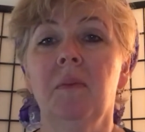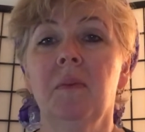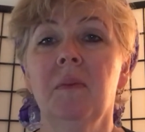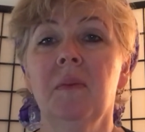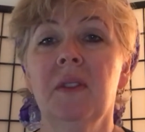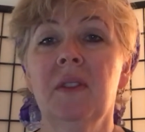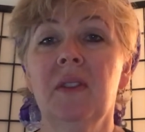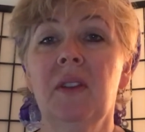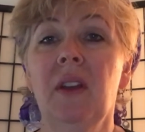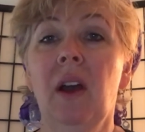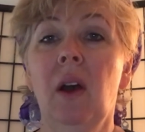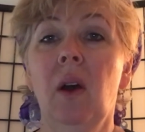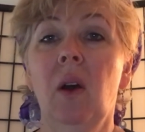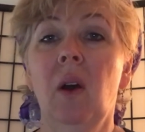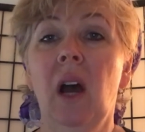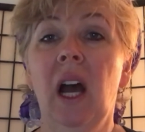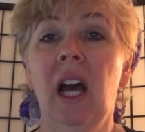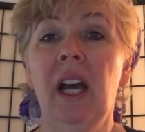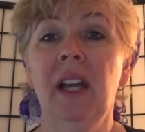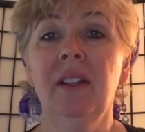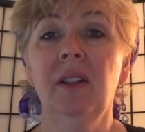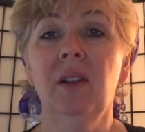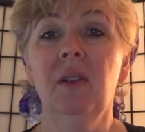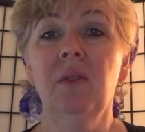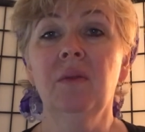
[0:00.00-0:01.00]
So
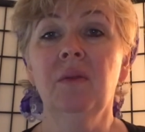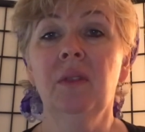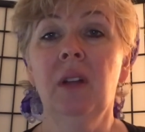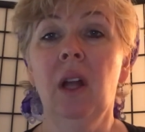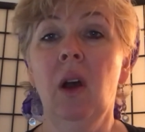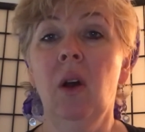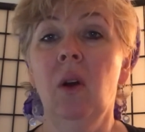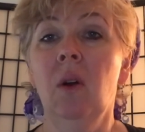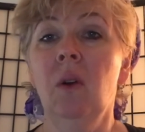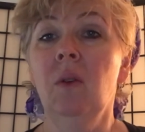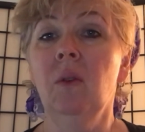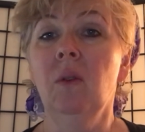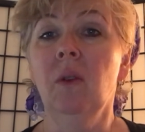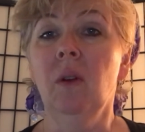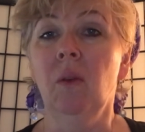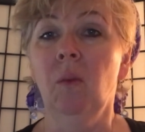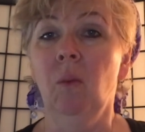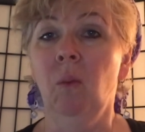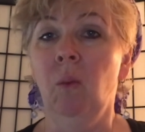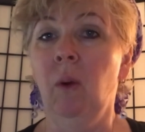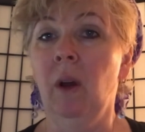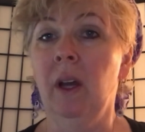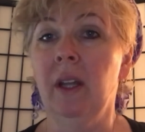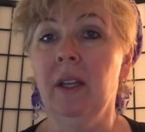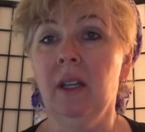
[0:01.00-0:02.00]
I don't know
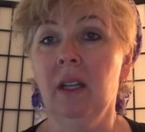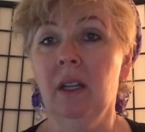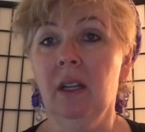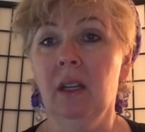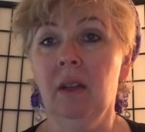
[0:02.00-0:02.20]
what